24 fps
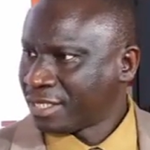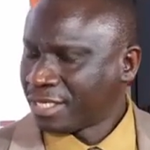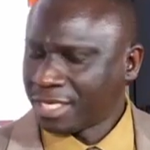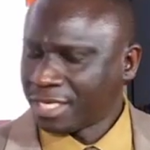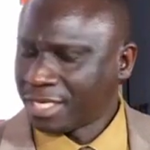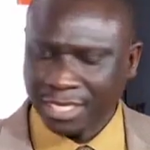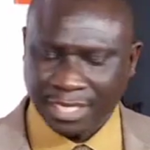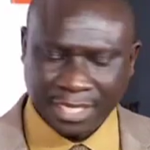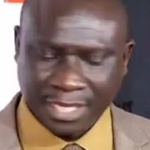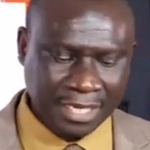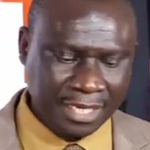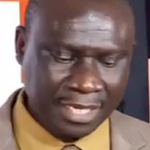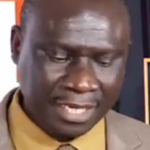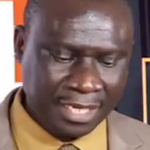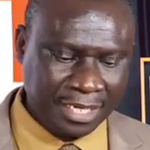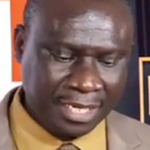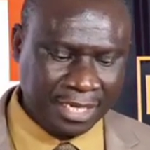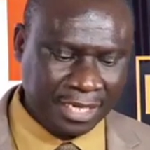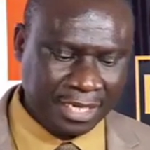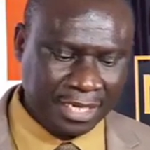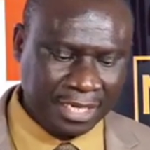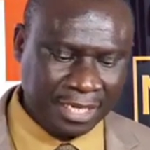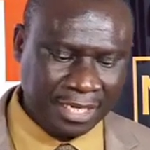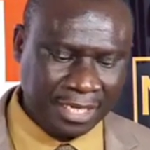And then
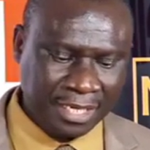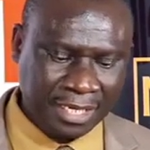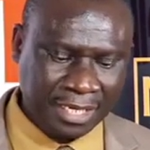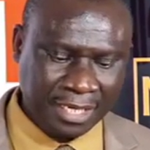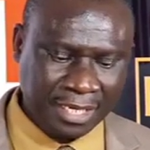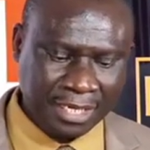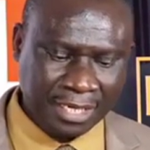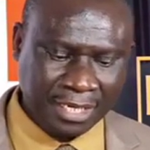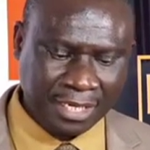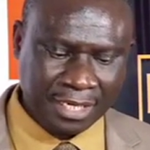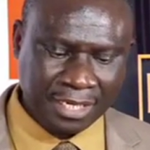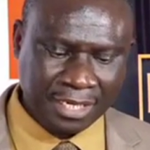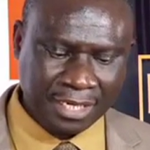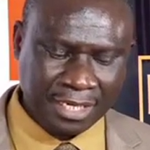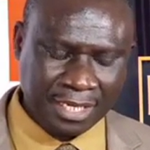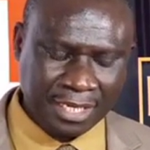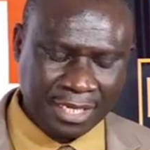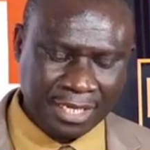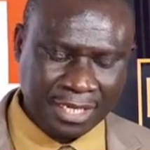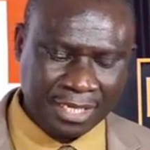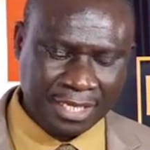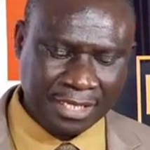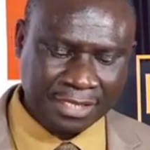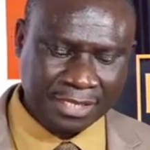
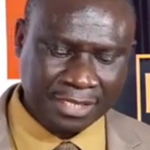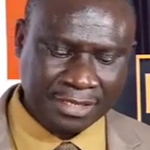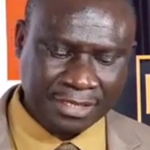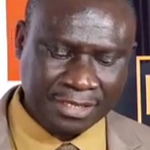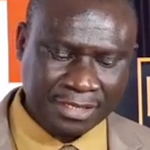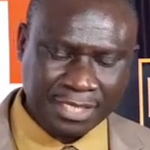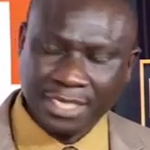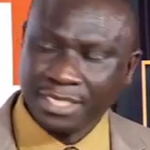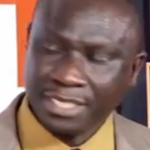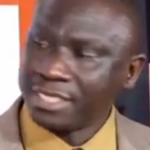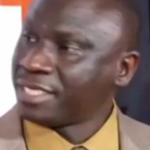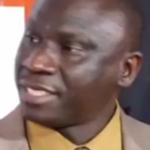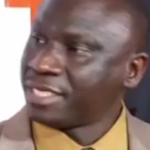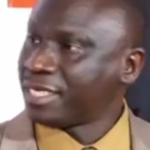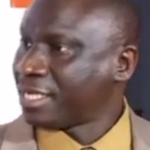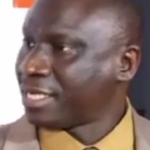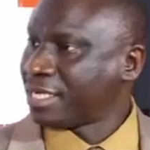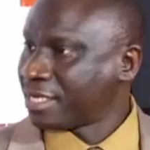they sent in